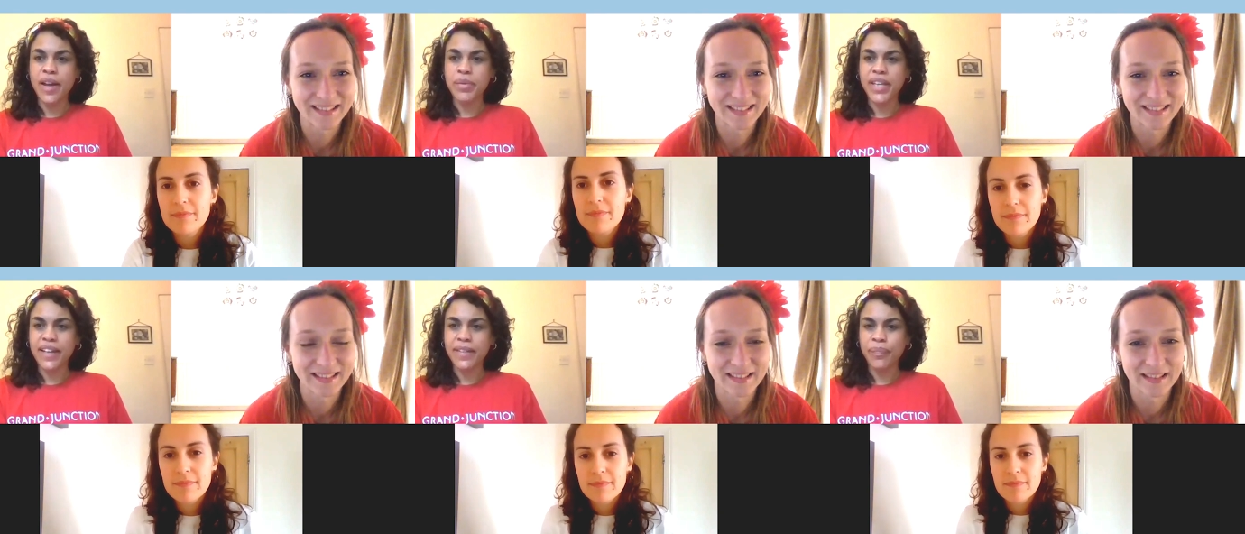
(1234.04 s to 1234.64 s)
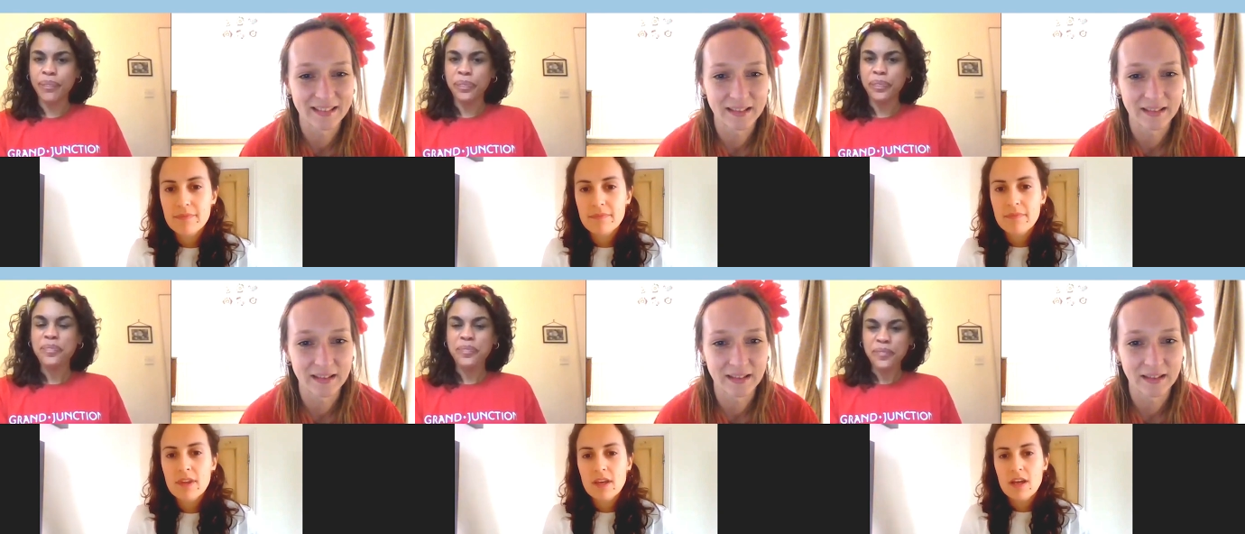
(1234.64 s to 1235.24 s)
Speaker 1: up? Yeah.
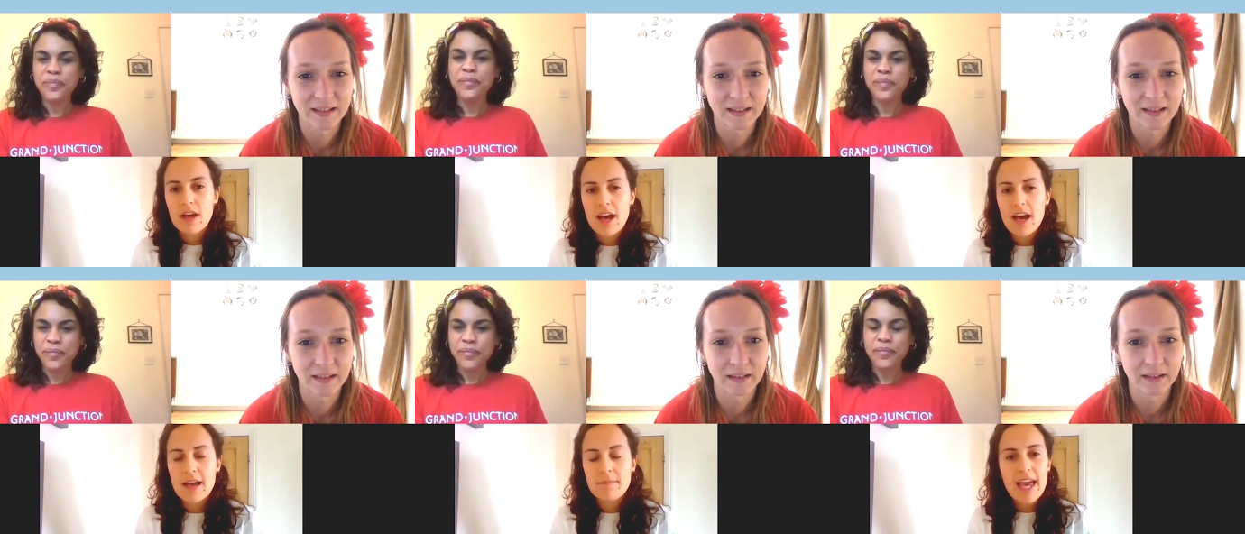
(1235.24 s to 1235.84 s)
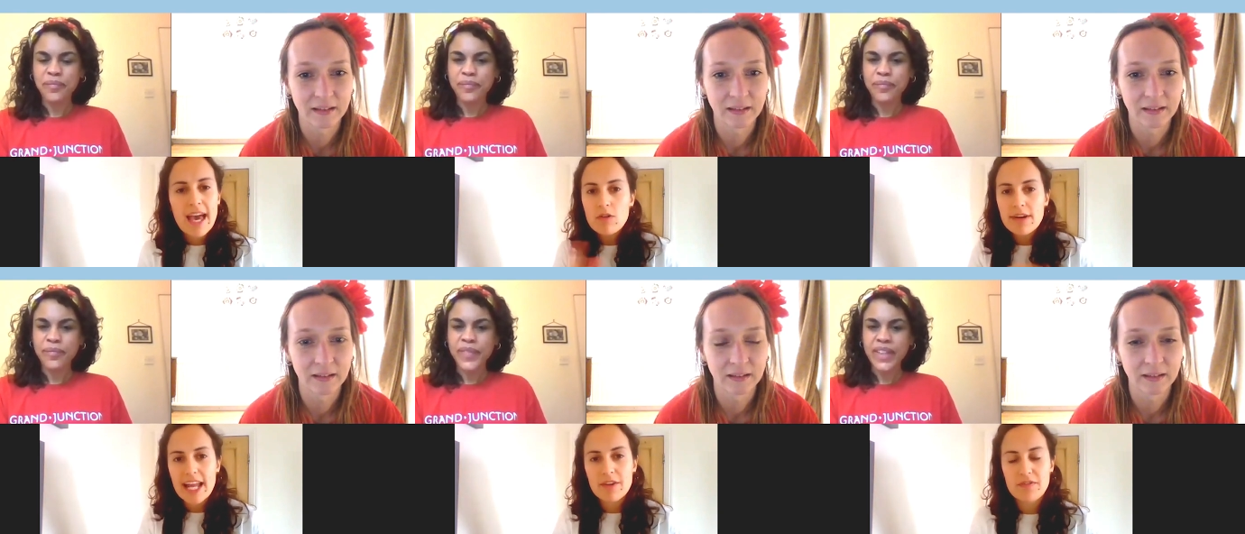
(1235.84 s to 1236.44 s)
Speaker 2: Um, yeah, all
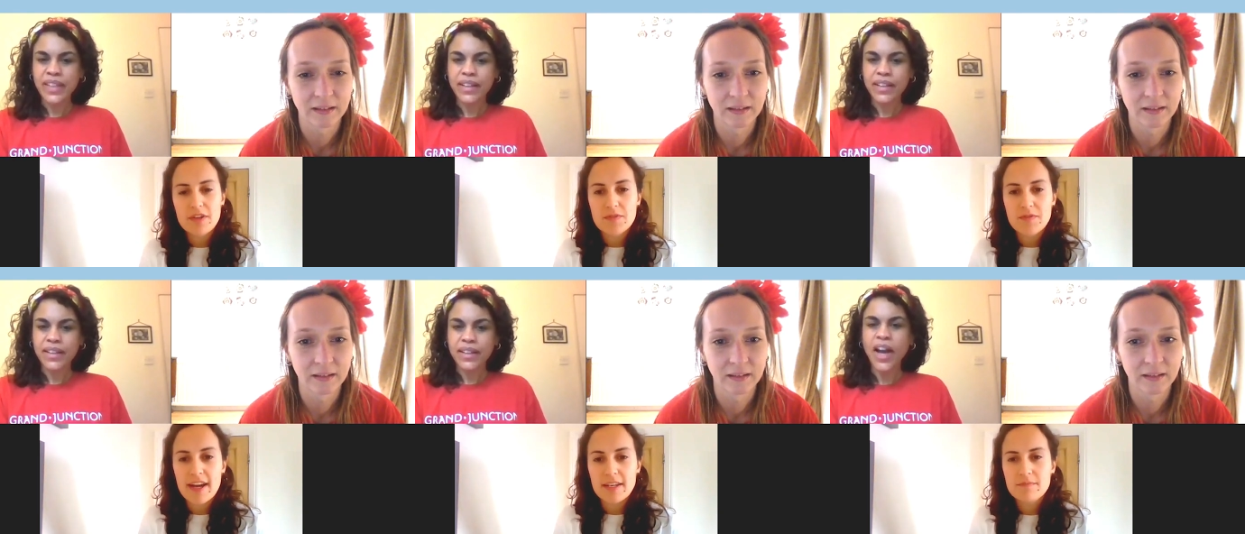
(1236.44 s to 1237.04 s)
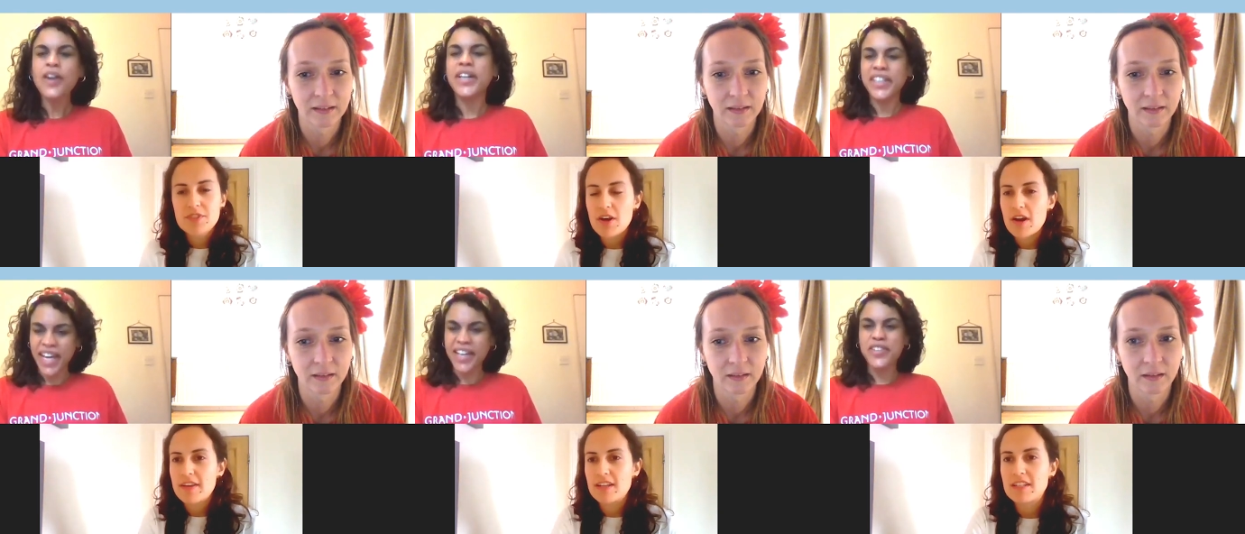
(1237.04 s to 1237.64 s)
gallery view is fine. Oh, so,
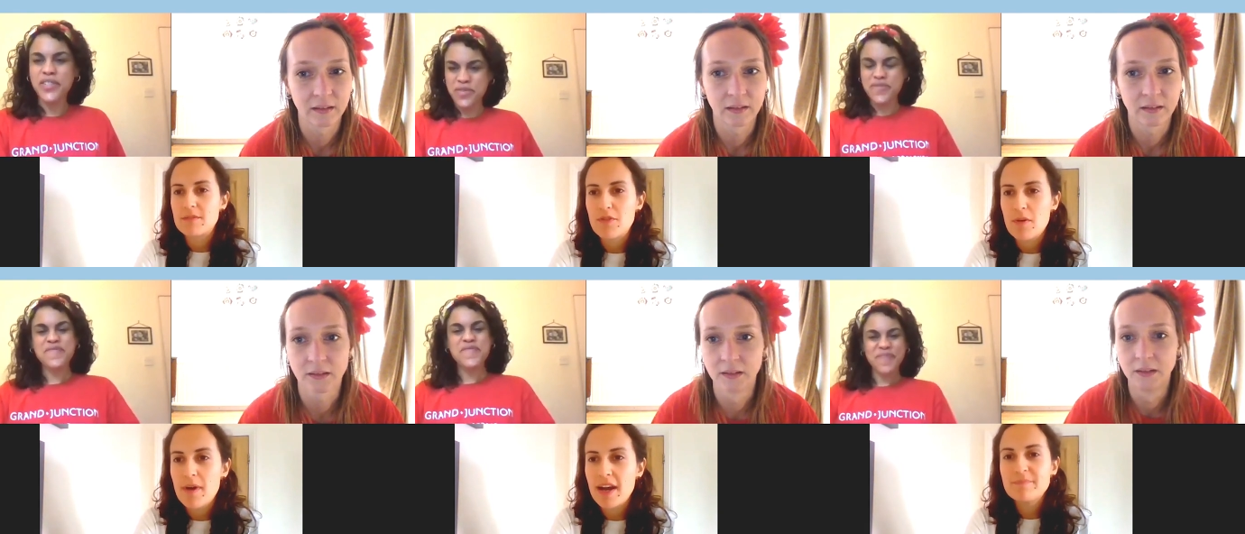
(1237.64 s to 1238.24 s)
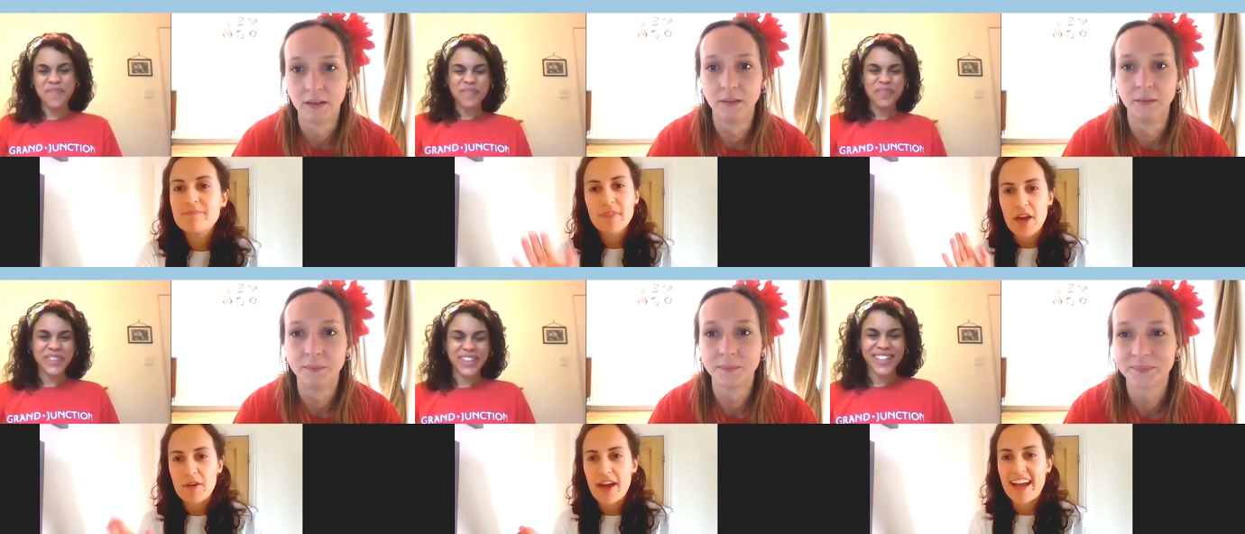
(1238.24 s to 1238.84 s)
okay, cool.
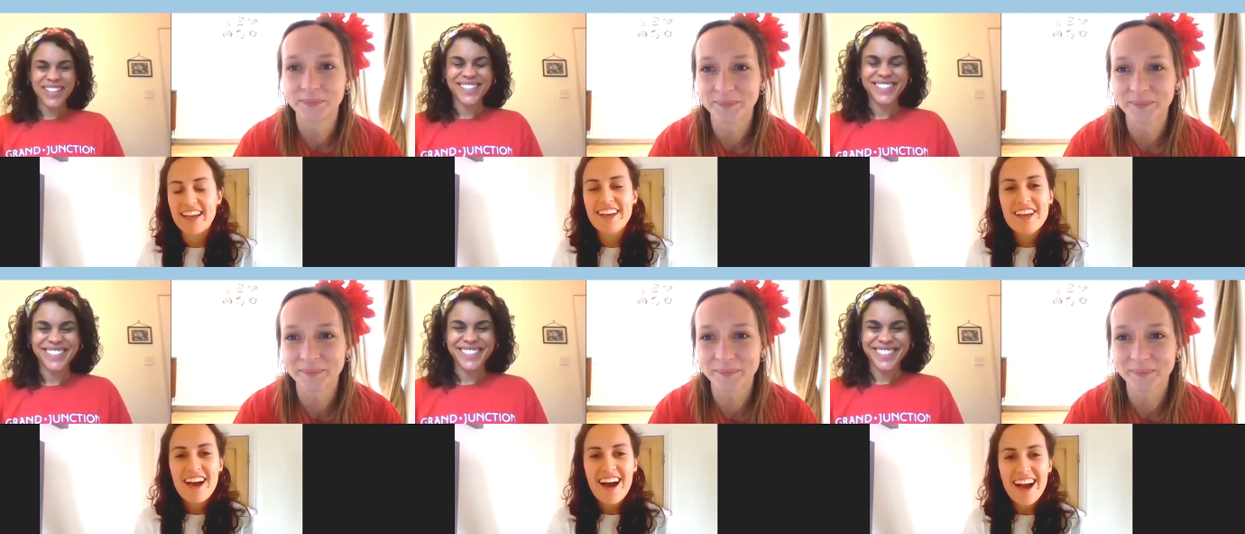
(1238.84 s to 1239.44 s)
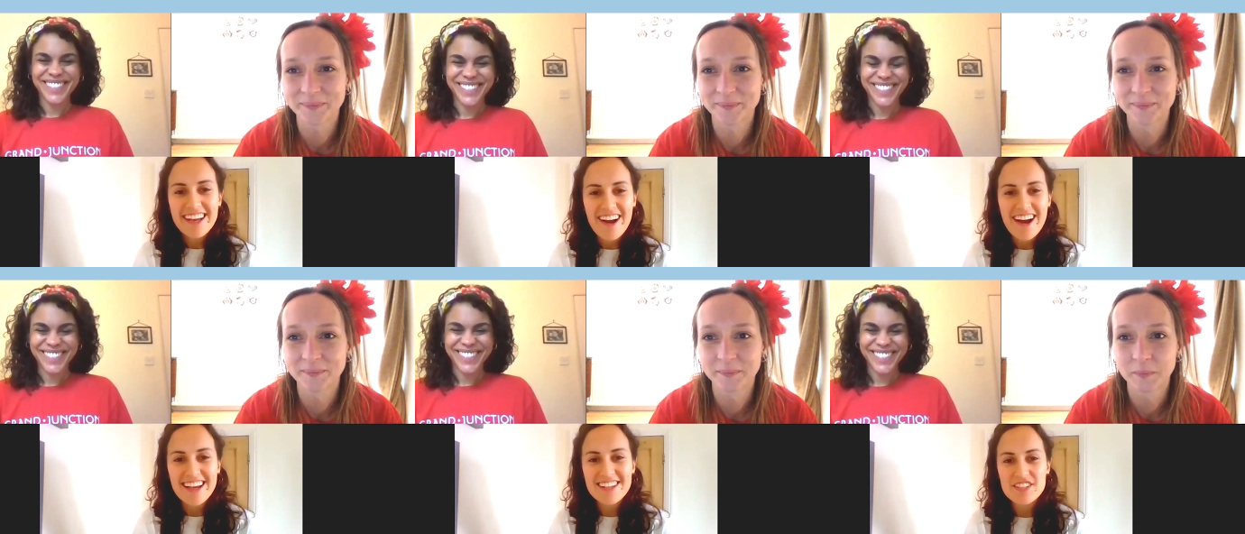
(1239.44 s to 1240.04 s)
Okay. Hi
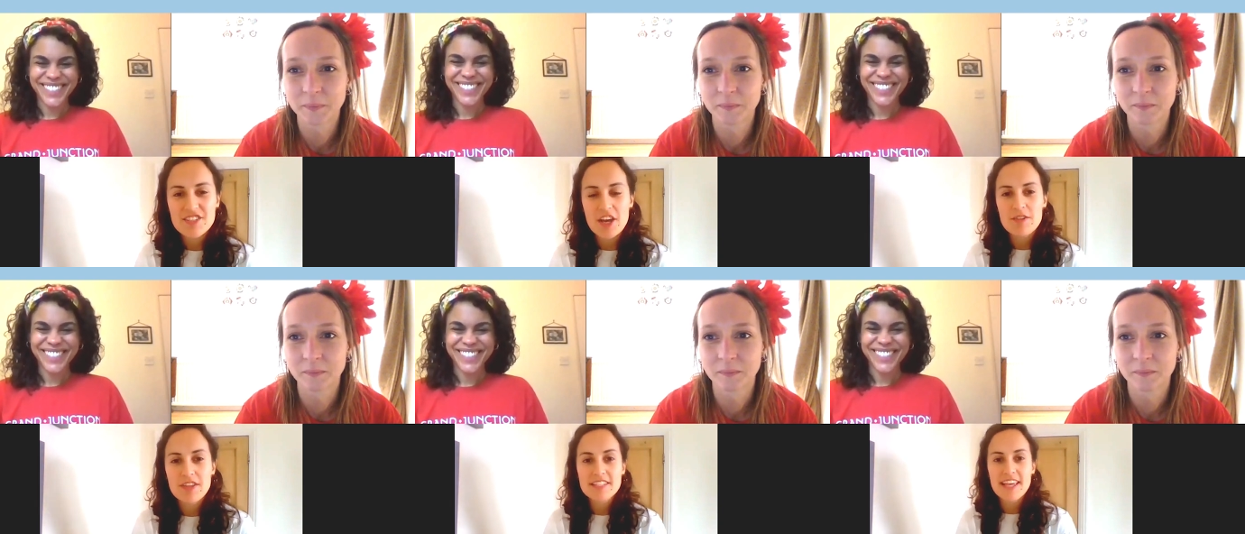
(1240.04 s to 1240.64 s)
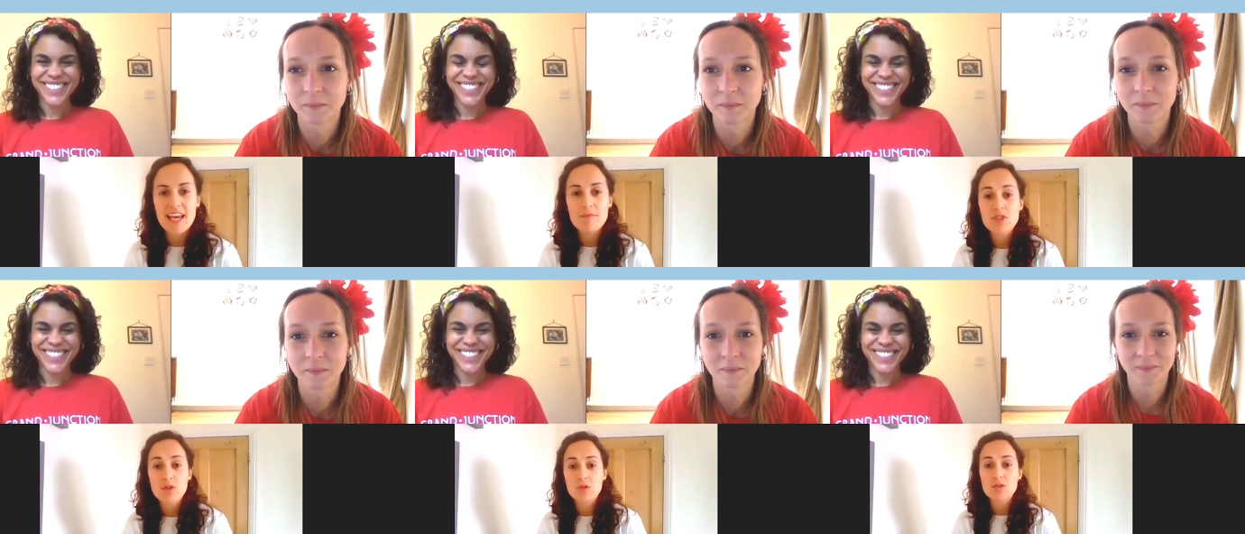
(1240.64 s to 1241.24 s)
guys, so this game is
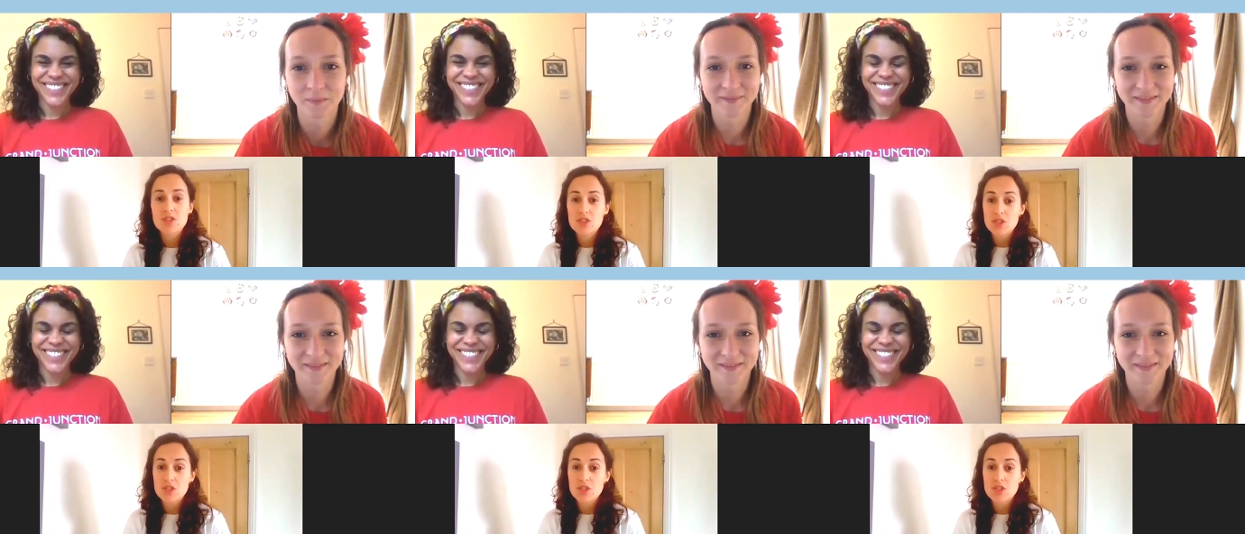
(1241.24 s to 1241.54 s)
called